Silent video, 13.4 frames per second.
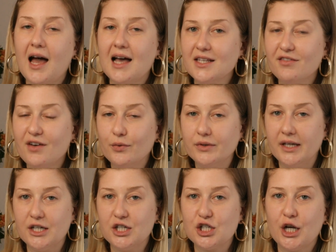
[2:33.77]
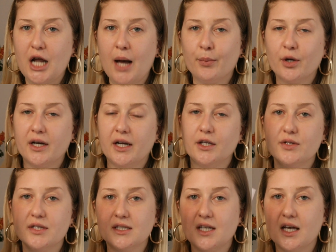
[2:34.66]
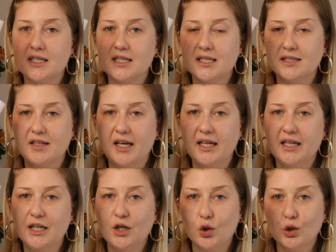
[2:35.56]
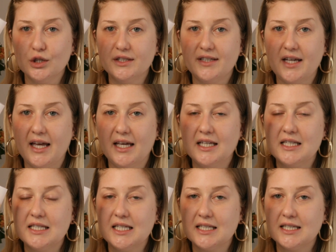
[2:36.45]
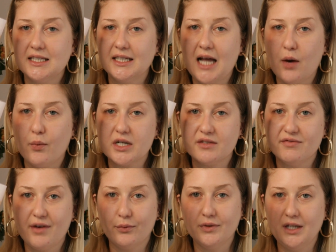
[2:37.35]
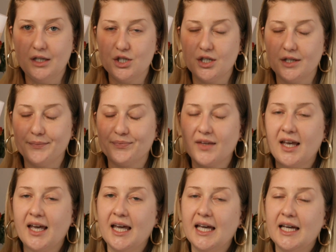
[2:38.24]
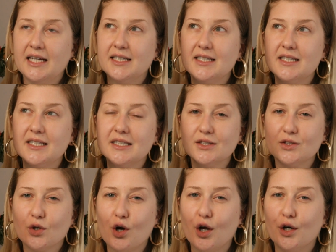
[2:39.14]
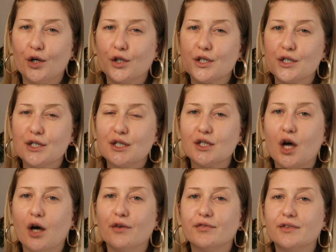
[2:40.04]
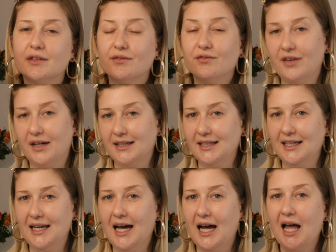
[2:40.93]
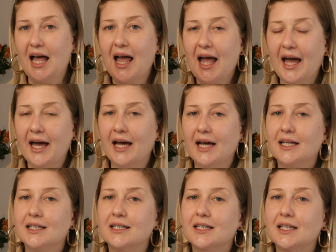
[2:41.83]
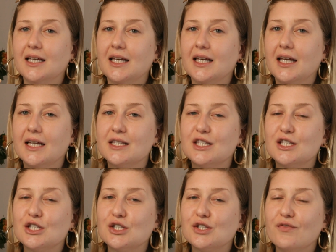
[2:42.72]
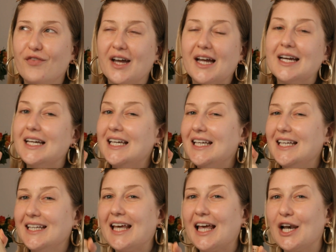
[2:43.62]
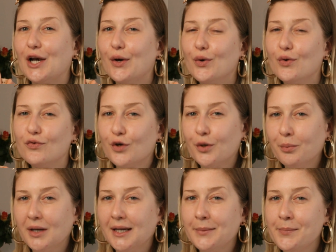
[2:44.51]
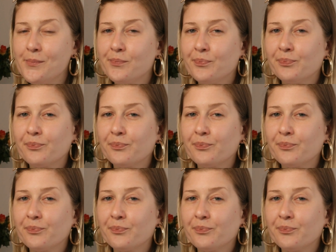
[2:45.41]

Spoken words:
As a foundation, I'm gonna use the Stay All Day 16 Hours foundation. This is in the color Soft Vanilla and it's very yellow for me.